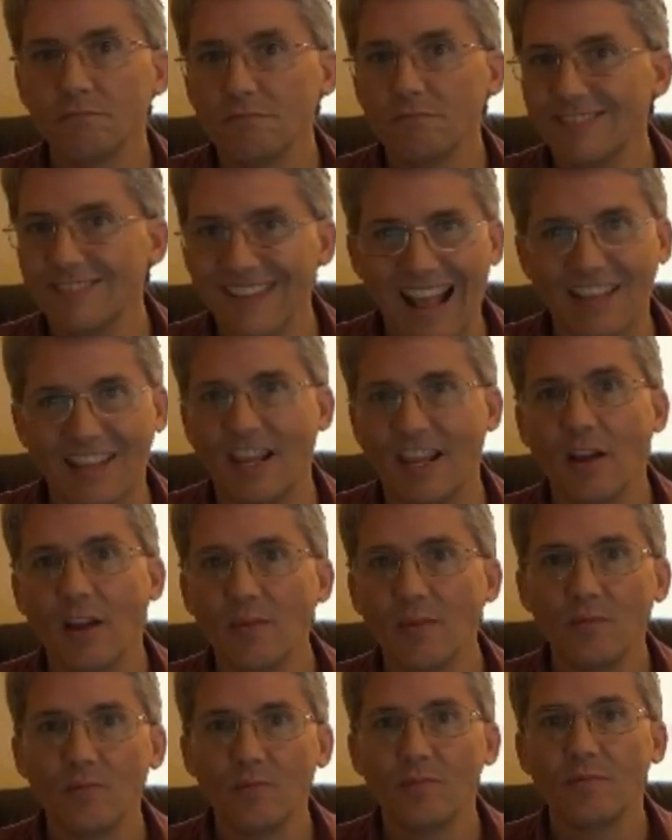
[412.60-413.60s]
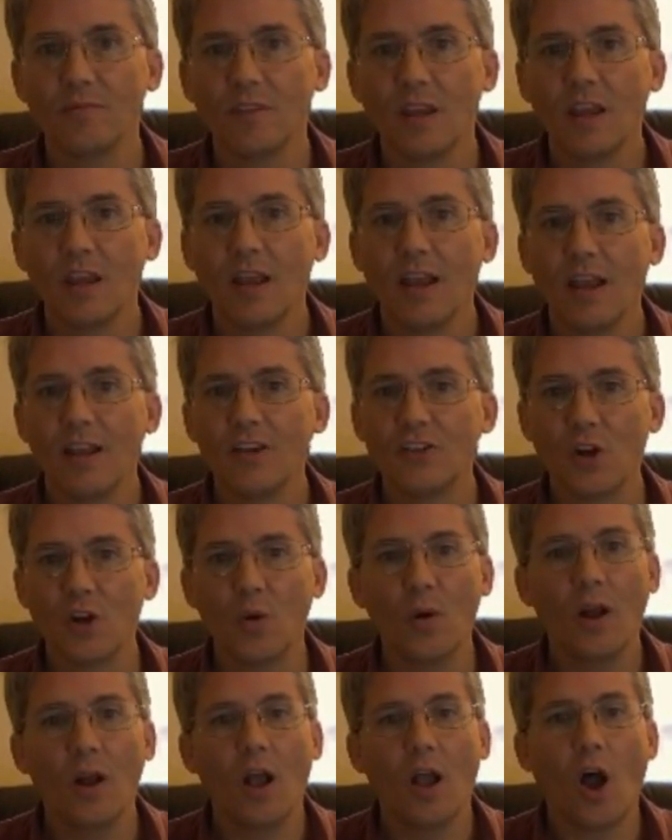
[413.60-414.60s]
Nada.
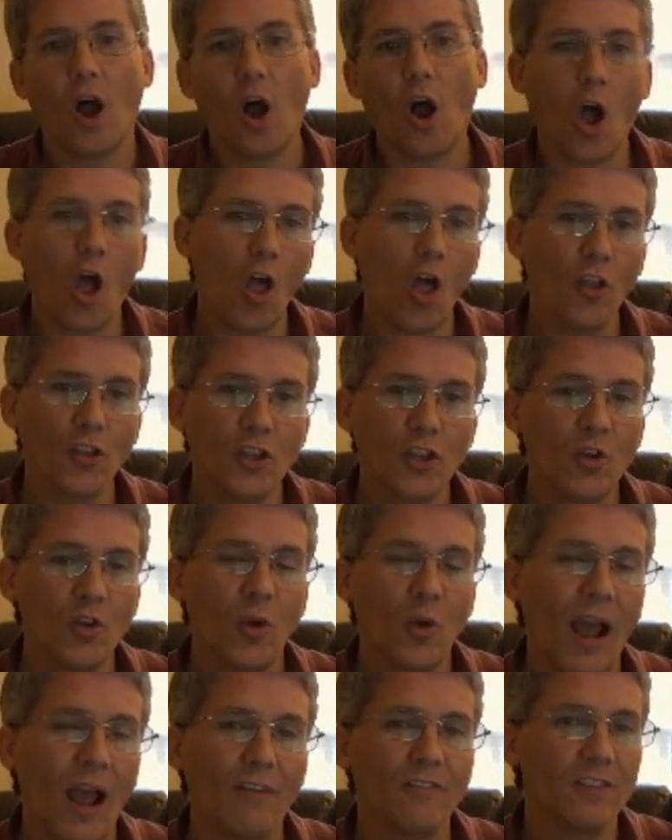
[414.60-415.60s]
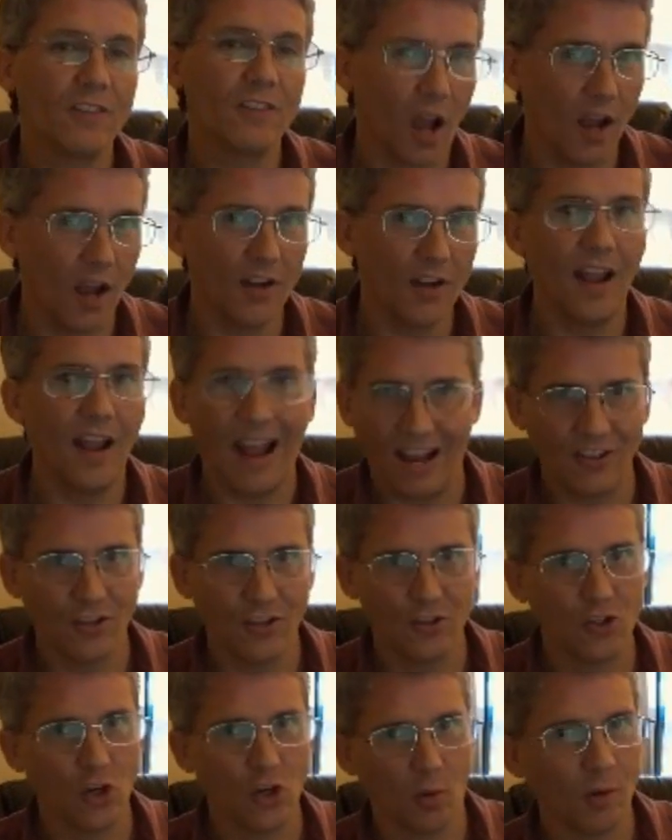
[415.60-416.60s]
So all you have done as
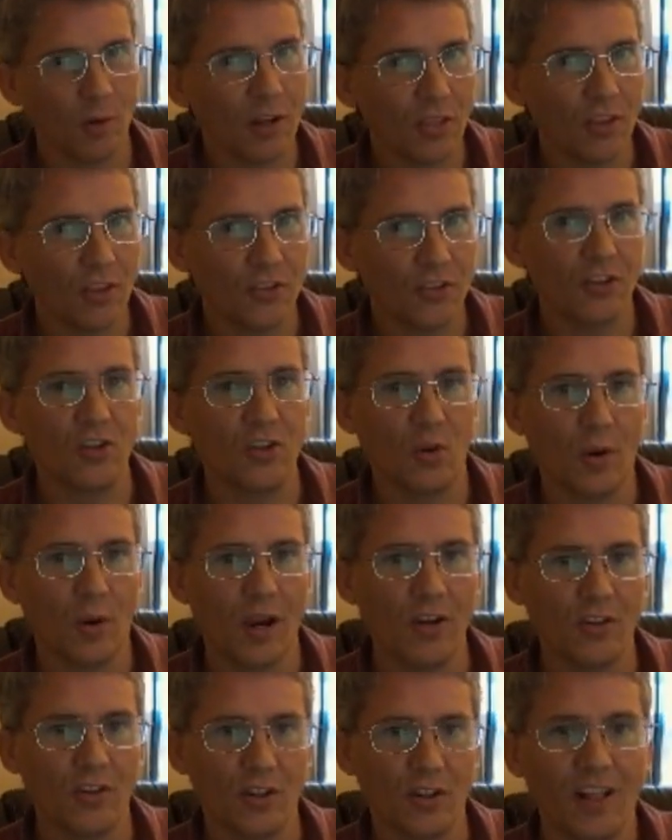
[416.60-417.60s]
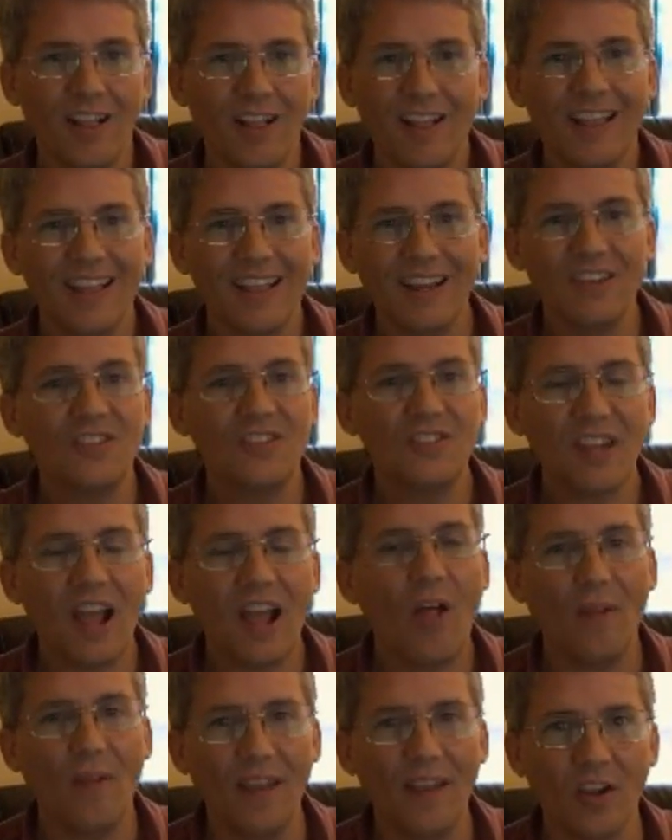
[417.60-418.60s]
the German in this situation is
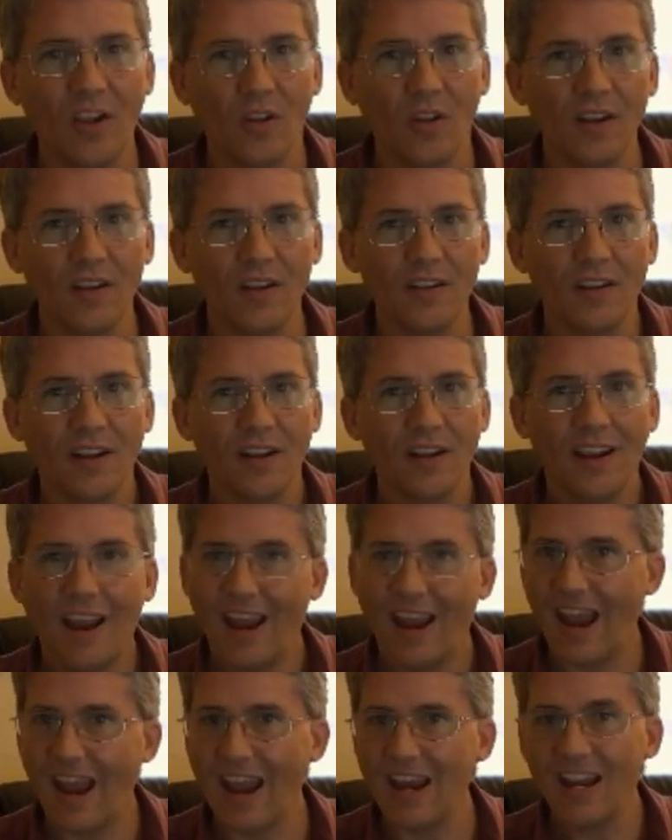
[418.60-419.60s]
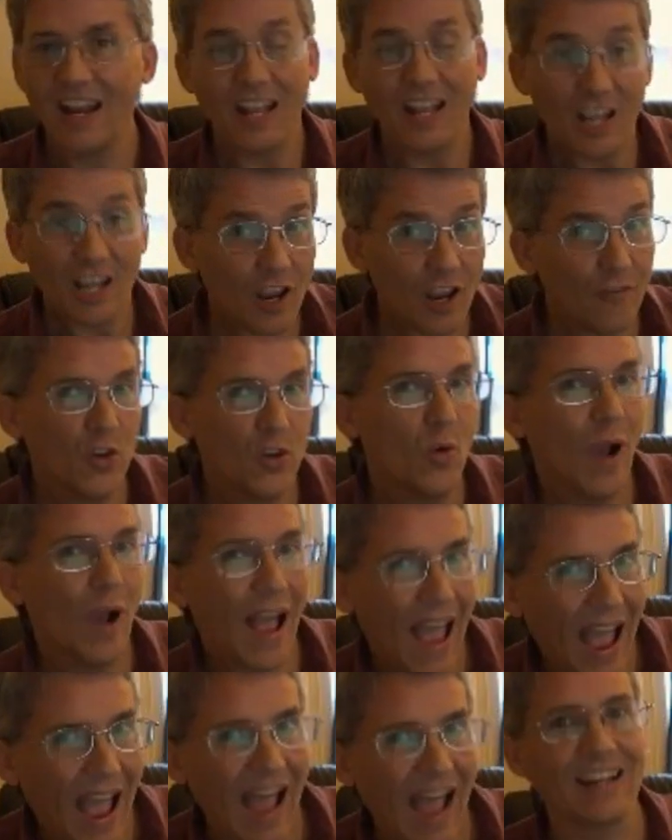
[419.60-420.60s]
tell England, hey, if you
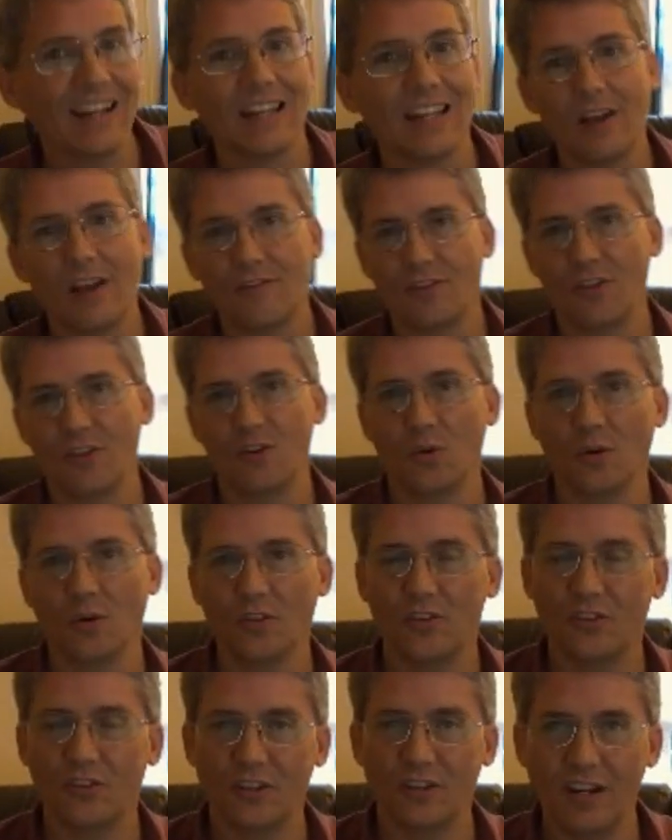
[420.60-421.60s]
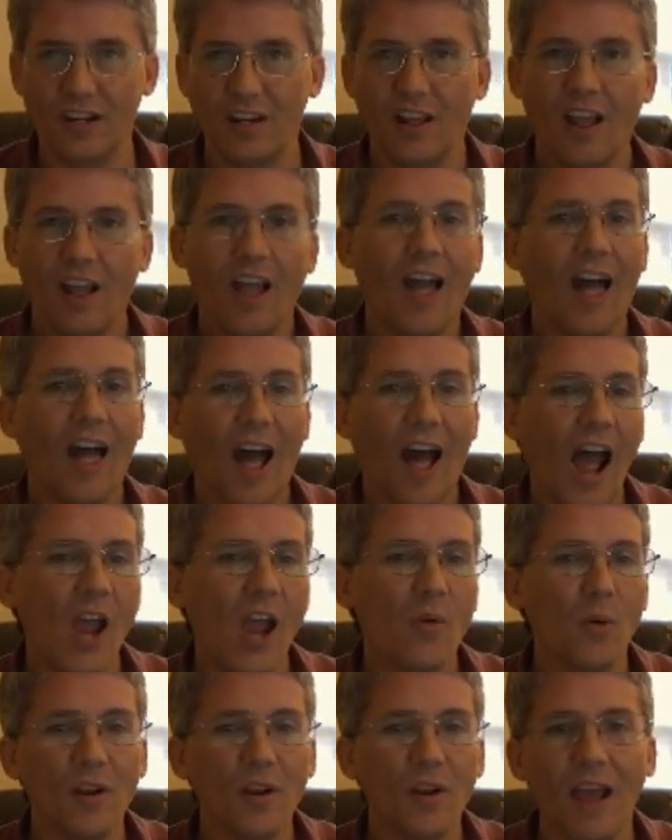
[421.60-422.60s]
had left the North Sea,
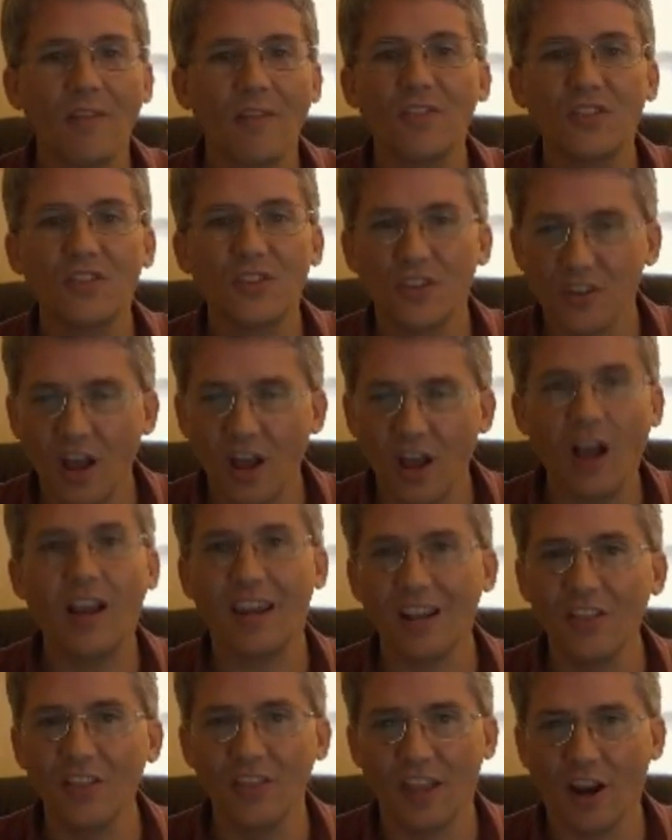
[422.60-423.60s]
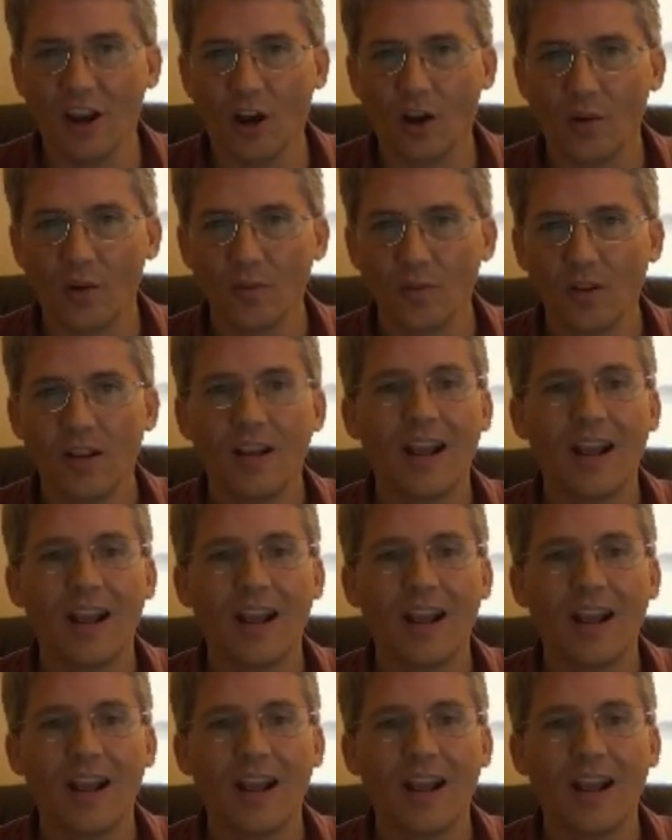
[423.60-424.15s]
I would have snuck in there.